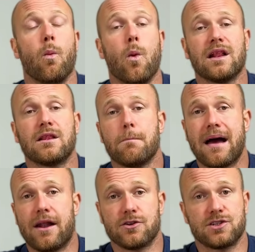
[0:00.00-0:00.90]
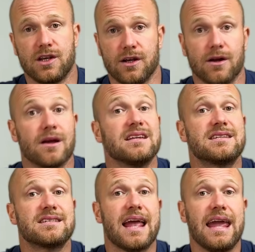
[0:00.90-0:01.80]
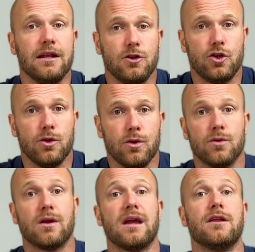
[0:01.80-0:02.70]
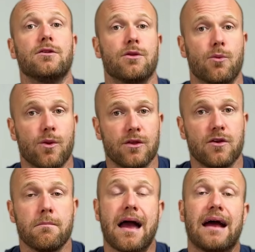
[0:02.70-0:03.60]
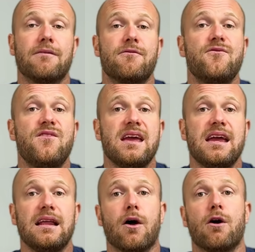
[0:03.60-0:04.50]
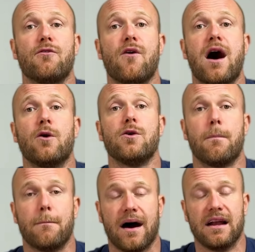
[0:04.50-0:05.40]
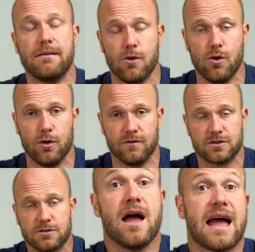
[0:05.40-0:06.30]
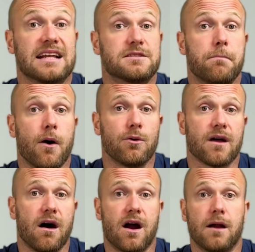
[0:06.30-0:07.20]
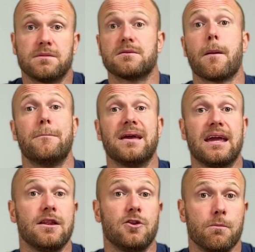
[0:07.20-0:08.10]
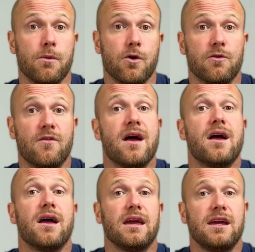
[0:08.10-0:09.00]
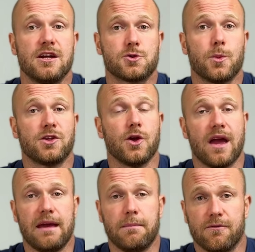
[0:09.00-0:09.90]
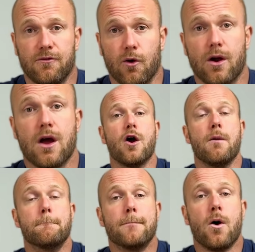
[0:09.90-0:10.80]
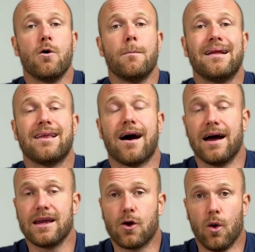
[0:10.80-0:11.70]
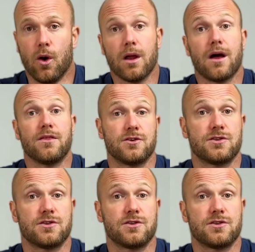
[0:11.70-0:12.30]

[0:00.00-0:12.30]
What matters here is staying tuned into the rhythm and feel of how your body moves. As both arms begin to move, here's what you're aiming for. A moment I call the